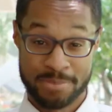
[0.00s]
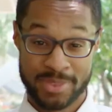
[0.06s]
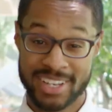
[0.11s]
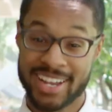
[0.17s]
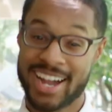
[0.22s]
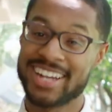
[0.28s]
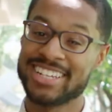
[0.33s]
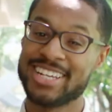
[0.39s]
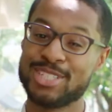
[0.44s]

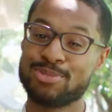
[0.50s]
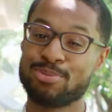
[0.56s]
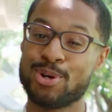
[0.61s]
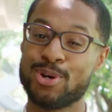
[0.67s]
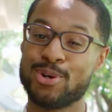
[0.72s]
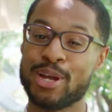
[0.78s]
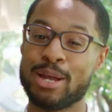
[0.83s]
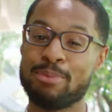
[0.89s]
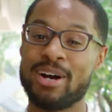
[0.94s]
The Cognates
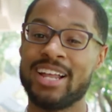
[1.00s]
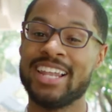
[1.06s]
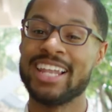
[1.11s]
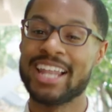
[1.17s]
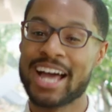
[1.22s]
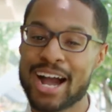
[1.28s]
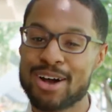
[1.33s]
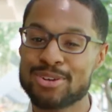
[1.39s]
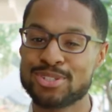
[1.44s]
program
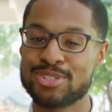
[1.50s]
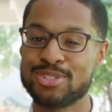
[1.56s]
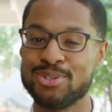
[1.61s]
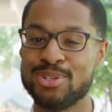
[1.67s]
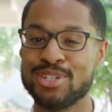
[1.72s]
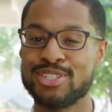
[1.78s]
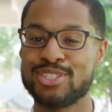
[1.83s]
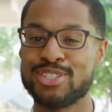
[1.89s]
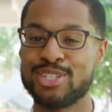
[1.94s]
allows
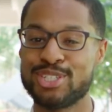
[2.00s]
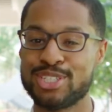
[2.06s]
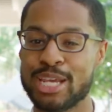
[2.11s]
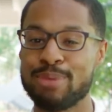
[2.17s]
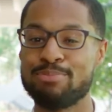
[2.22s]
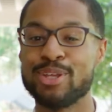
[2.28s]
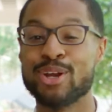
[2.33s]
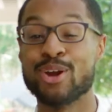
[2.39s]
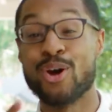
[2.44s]
students to
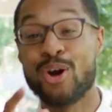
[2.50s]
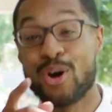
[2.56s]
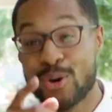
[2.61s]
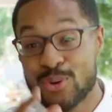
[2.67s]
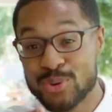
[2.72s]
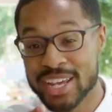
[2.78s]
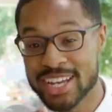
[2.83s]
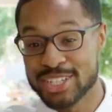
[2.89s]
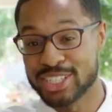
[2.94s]
shape their
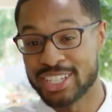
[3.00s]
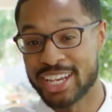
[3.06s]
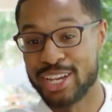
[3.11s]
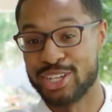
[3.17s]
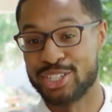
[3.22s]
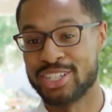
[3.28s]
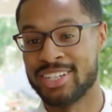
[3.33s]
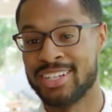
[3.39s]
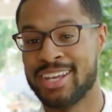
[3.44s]
own
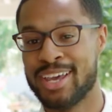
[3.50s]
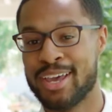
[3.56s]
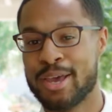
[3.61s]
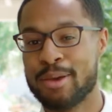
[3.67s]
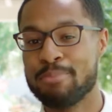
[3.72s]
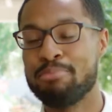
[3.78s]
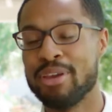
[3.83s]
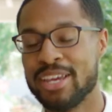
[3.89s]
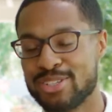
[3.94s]
education
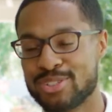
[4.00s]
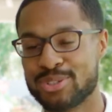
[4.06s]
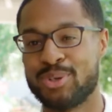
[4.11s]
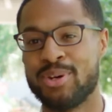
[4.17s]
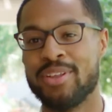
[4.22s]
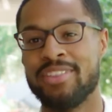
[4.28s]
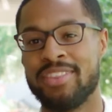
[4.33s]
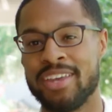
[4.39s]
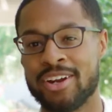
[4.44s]
based
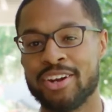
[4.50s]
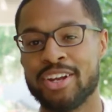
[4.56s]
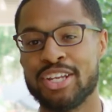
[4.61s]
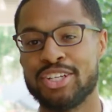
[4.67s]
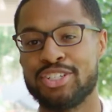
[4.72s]
on their